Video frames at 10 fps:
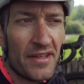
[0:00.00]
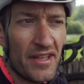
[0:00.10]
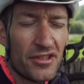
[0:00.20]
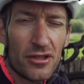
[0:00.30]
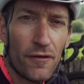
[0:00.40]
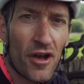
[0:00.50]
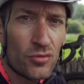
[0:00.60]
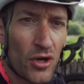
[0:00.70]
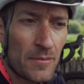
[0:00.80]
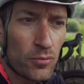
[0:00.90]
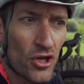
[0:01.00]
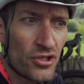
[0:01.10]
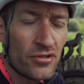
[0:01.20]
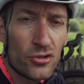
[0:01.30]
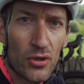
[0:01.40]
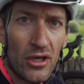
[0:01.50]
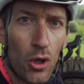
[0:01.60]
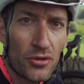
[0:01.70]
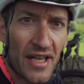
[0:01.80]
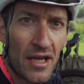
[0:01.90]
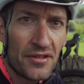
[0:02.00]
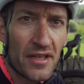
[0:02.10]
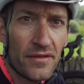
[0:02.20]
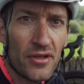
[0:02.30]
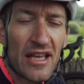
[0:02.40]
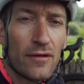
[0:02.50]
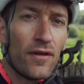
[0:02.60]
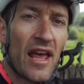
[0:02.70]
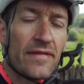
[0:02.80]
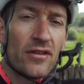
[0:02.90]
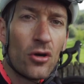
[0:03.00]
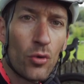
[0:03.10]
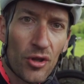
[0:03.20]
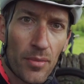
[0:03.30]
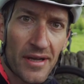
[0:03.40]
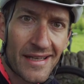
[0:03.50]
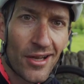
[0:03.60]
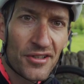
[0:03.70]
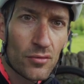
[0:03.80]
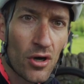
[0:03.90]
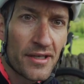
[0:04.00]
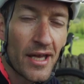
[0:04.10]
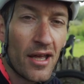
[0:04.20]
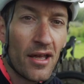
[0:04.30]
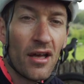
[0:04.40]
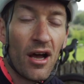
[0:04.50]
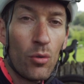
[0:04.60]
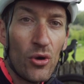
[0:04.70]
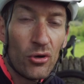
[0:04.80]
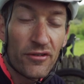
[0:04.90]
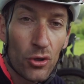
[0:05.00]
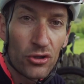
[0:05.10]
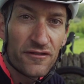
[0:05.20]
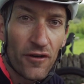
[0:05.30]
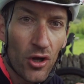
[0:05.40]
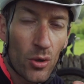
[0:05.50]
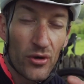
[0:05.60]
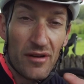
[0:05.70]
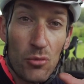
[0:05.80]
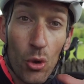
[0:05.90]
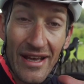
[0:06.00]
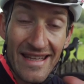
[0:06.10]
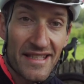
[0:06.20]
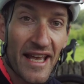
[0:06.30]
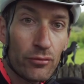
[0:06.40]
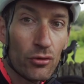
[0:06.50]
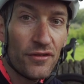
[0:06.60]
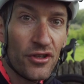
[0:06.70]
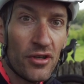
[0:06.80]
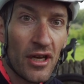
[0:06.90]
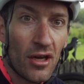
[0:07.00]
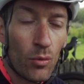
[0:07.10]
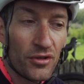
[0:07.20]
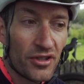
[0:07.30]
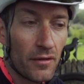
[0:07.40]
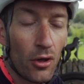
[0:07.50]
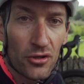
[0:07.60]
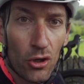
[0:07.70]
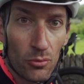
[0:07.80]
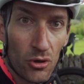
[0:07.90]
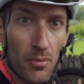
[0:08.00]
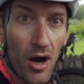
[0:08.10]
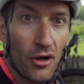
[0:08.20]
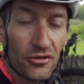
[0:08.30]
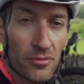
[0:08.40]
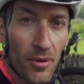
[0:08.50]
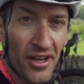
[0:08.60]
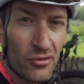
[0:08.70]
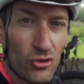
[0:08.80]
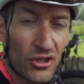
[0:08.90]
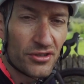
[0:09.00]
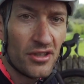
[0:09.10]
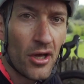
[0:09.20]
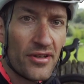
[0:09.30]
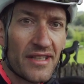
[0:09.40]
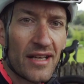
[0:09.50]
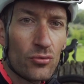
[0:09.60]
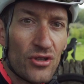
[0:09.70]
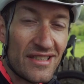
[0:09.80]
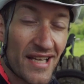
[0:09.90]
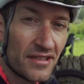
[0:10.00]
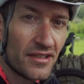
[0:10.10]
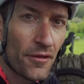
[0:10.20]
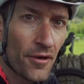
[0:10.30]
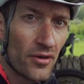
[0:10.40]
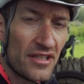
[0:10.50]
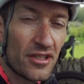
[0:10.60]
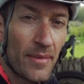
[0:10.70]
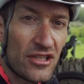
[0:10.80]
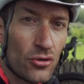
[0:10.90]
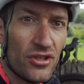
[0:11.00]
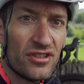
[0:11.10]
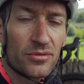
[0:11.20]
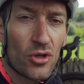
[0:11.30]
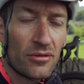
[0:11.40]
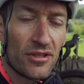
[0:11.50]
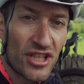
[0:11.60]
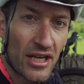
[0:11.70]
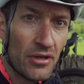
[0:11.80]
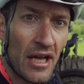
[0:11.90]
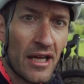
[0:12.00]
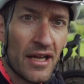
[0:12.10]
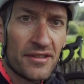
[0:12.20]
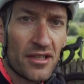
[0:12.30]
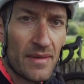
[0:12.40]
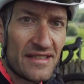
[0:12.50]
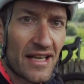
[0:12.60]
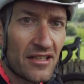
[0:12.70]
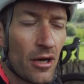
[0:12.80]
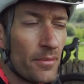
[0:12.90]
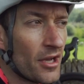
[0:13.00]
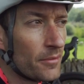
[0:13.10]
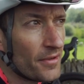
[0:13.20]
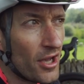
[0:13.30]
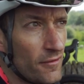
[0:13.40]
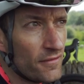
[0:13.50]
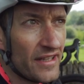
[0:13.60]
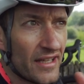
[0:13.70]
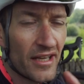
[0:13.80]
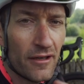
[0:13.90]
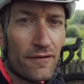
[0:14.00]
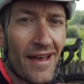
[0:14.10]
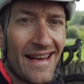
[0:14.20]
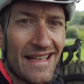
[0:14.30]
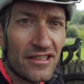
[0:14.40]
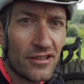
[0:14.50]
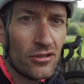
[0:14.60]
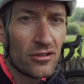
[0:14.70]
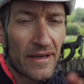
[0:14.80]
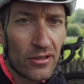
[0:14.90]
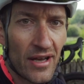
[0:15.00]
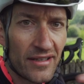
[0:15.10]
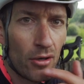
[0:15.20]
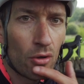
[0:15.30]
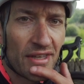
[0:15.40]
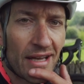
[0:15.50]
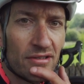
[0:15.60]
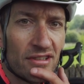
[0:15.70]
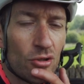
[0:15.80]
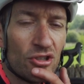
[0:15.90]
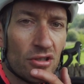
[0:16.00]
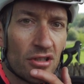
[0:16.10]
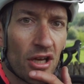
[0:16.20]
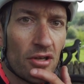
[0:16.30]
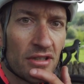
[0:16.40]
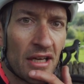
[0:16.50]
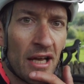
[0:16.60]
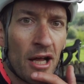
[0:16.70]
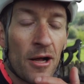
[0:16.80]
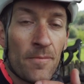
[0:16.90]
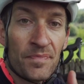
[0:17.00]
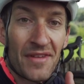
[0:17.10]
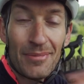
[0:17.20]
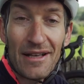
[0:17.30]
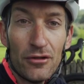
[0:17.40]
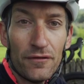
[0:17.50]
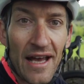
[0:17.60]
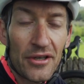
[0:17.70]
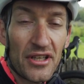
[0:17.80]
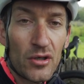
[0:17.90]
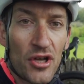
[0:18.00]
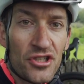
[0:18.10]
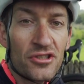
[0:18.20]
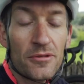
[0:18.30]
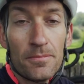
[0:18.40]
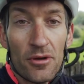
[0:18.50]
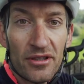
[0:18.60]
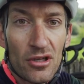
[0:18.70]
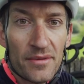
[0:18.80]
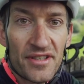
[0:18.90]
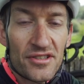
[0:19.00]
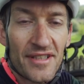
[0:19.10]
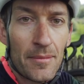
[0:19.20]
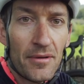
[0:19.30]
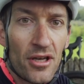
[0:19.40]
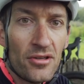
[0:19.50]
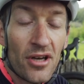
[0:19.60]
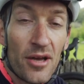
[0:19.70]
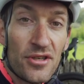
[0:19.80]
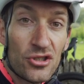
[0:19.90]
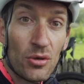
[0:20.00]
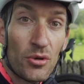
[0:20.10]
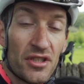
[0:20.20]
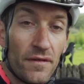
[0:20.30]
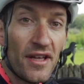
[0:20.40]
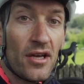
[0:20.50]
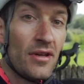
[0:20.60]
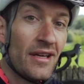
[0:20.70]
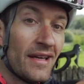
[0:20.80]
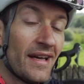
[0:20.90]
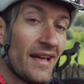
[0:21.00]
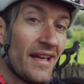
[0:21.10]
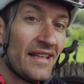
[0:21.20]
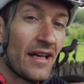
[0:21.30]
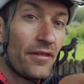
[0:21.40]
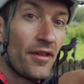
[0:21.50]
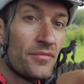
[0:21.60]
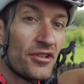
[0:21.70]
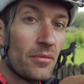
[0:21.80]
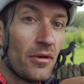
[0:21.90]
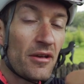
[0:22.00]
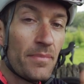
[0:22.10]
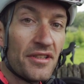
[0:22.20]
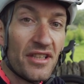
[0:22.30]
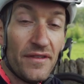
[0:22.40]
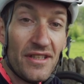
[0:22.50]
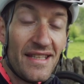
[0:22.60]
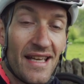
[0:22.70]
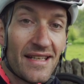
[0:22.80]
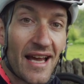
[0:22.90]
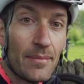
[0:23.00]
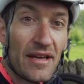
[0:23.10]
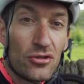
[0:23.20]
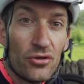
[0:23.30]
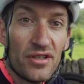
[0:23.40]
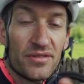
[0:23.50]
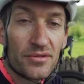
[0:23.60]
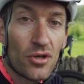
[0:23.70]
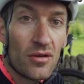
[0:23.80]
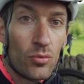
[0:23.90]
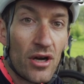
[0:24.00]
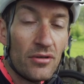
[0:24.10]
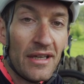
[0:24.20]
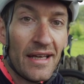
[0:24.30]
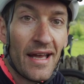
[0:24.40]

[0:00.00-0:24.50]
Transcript: This is just a first ride impression during lockdown to give you a flavour of what the bike is like to ride. I will of course follow up with a more in-depth review once I've logged a lot more miles on the bike and really got to know it and really test it thoroughly. So make sure you subscribe to my channel so you don't miss that coming up, hopefully uh, fairly soon, depending on how the lockdown situation goes. But that's all for now. Got any questions, put them in the comment section down below. I hope you enjoyed watching the video. Uh, hit that thumbs up, like button if you did, and make sure you subscribe well.